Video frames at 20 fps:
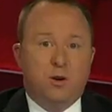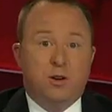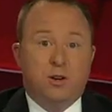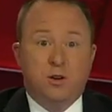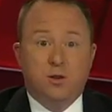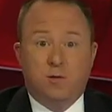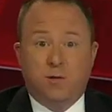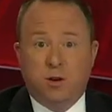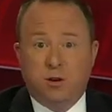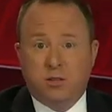
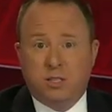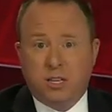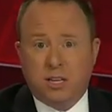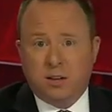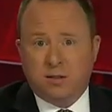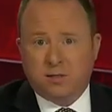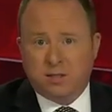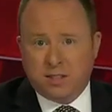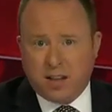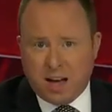
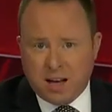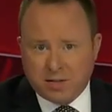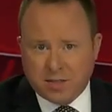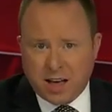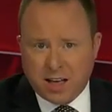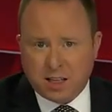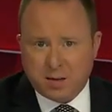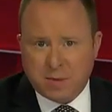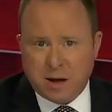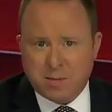University of
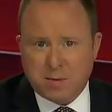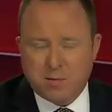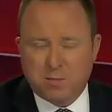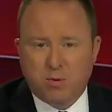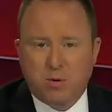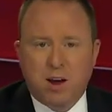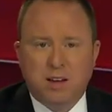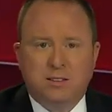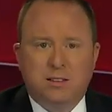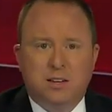South Alabama
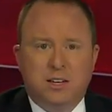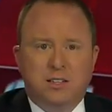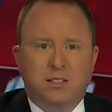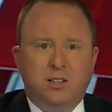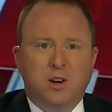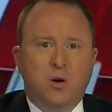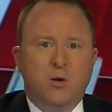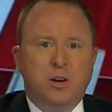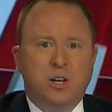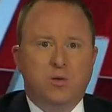
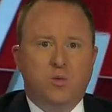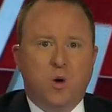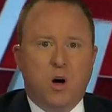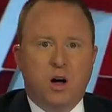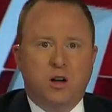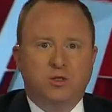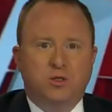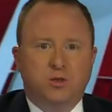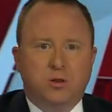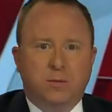President Tony
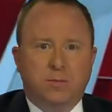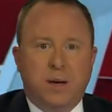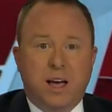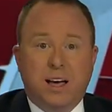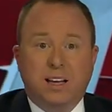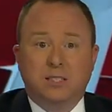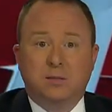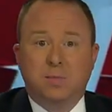Waldrop has